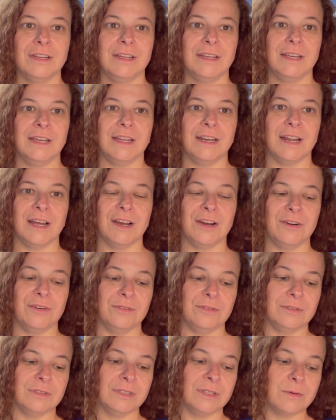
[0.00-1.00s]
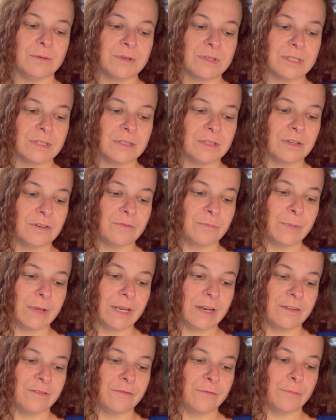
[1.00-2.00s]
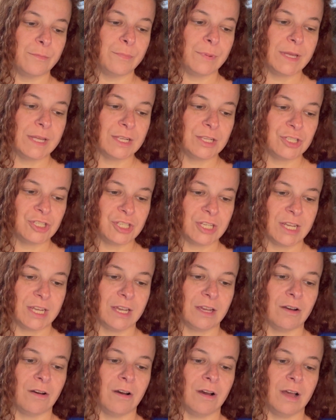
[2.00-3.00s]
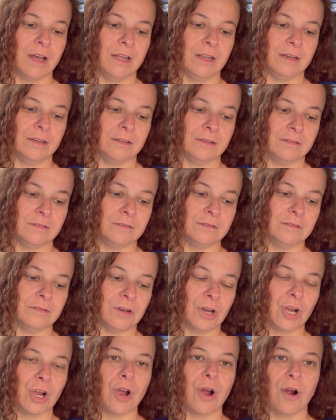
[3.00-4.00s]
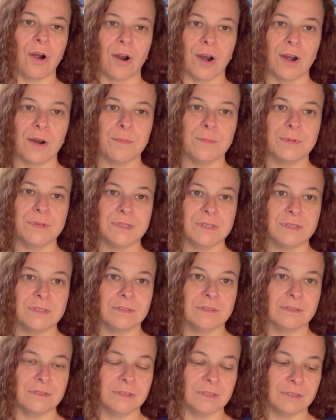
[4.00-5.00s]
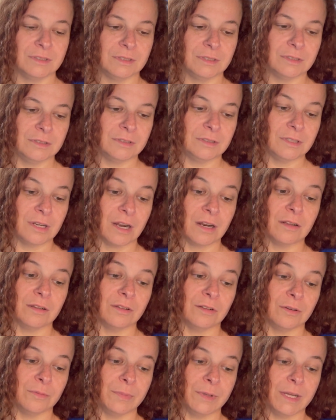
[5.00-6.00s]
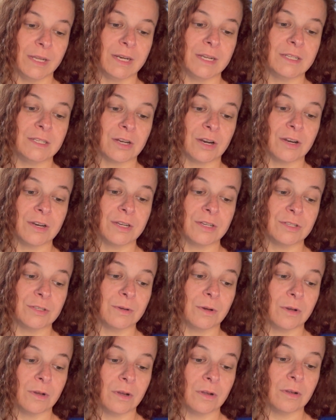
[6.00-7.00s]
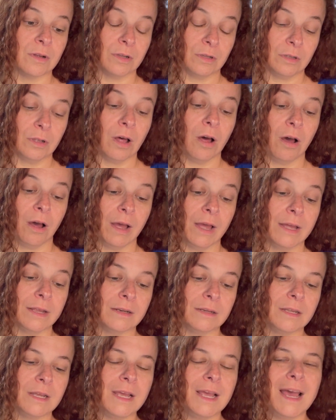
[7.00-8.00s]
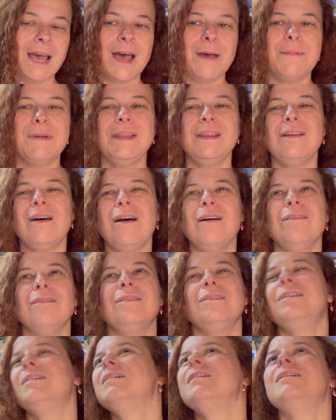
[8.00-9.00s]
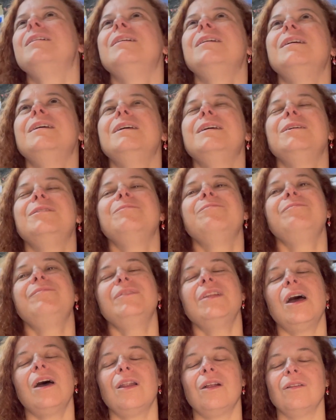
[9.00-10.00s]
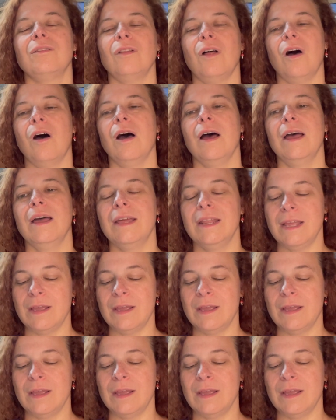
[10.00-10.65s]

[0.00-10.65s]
You know, there was a little bit of binging on on carbs. Not a little bit. It turned into a, a lot. I mean, not not a lot.